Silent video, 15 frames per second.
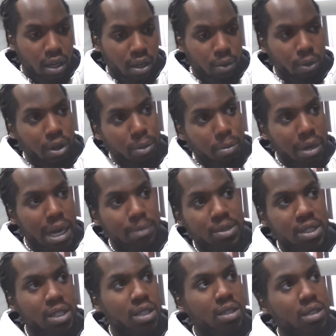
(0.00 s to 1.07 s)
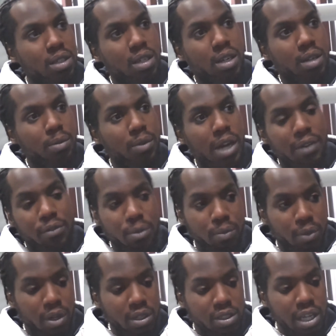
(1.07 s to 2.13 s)
We're in Brampton off
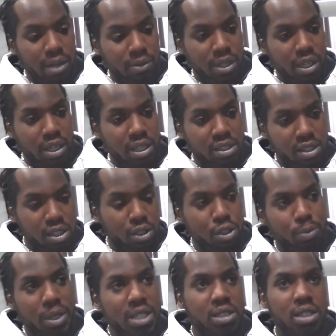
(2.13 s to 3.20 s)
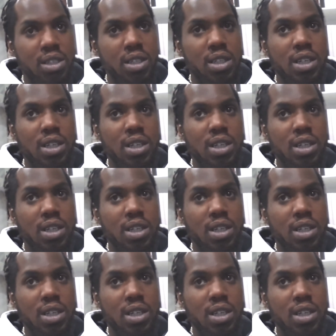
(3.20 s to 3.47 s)
of Tompkin and Steeles, basically.